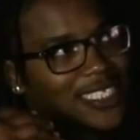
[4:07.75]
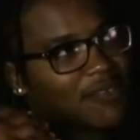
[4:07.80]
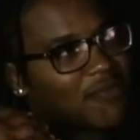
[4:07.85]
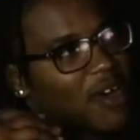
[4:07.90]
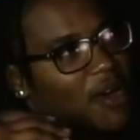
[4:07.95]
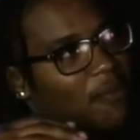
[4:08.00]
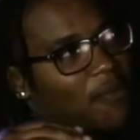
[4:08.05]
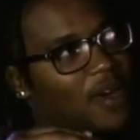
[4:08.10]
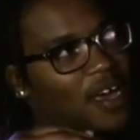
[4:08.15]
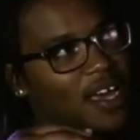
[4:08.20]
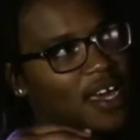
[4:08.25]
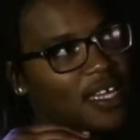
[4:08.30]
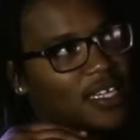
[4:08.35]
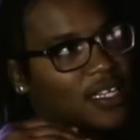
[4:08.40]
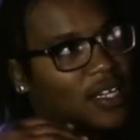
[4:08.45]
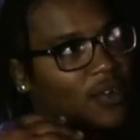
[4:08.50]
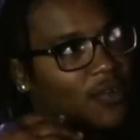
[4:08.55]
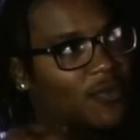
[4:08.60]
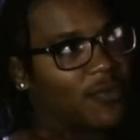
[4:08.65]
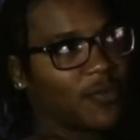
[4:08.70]
my
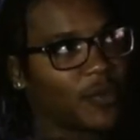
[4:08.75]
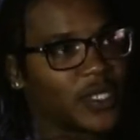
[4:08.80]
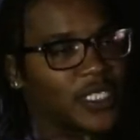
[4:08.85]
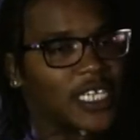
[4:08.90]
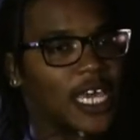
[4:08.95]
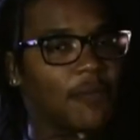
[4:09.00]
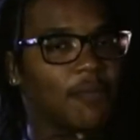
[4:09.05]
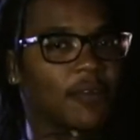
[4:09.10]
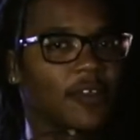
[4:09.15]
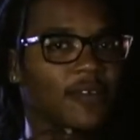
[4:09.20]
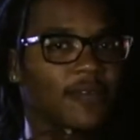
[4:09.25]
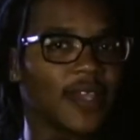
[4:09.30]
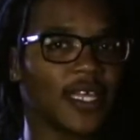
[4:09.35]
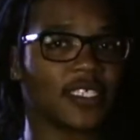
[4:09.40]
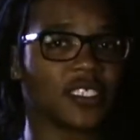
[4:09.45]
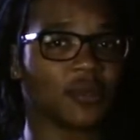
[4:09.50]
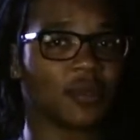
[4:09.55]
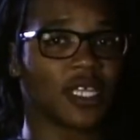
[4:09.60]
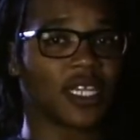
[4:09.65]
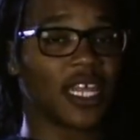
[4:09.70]
mind of what type of
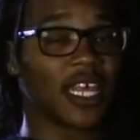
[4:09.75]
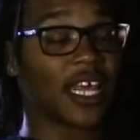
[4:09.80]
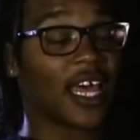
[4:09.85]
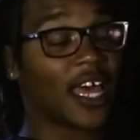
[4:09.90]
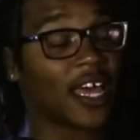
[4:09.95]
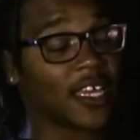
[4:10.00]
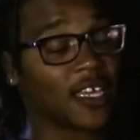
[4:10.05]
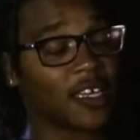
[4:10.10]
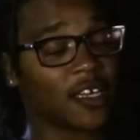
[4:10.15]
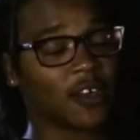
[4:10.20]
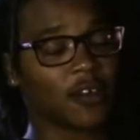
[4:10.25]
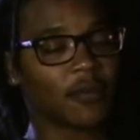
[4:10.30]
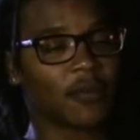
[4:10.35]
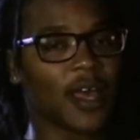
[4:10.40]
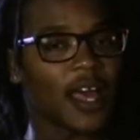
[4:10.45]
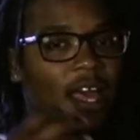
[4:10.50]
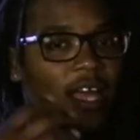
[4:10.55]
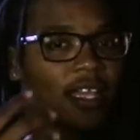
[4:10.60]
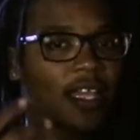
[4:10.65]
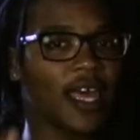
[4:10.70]
lesbian that I
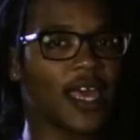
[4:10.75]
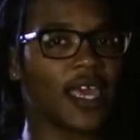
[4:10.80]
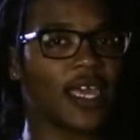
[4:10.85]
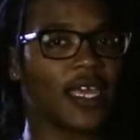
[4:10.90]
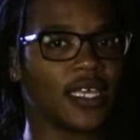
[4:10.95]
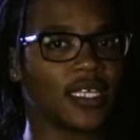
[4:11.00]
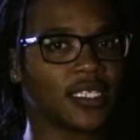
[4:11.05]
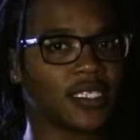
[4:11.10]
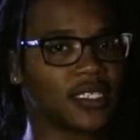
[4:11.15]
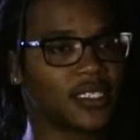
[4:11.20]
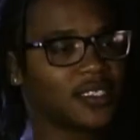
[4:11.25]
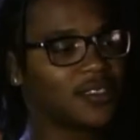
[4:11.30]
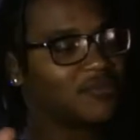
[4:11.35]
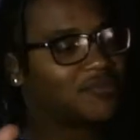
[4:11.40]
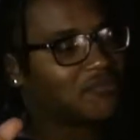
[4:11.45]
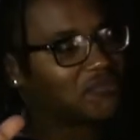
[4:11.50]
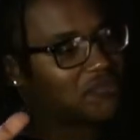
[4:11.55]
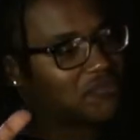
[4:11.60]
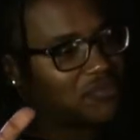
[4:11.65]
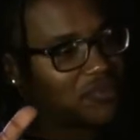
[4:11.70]
am, I like
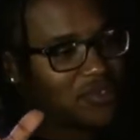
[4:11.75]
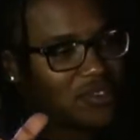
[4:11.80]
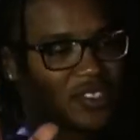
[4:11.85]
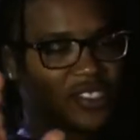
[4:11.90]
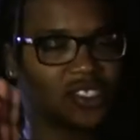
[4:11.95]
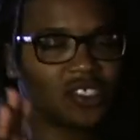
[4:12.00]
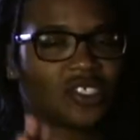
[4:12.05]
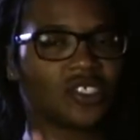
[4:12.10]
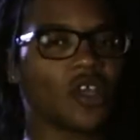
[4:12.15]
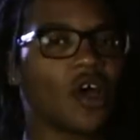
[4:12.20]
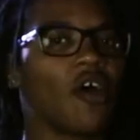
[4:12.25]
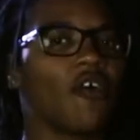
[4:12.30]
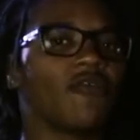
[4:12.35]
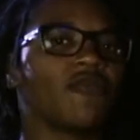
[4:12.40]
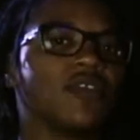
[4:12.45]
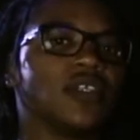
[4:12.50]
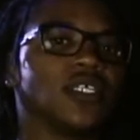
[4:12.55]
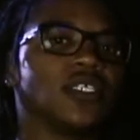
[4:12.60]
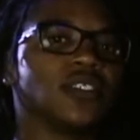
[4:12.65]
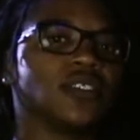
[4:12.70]

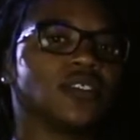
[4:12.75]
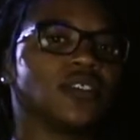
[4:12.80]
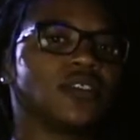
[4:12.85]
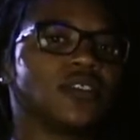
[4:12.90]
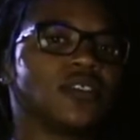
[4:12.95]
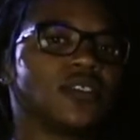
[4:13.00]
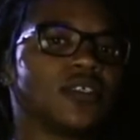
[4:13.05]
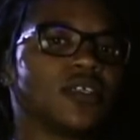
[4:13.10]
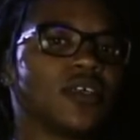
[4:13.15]
softness.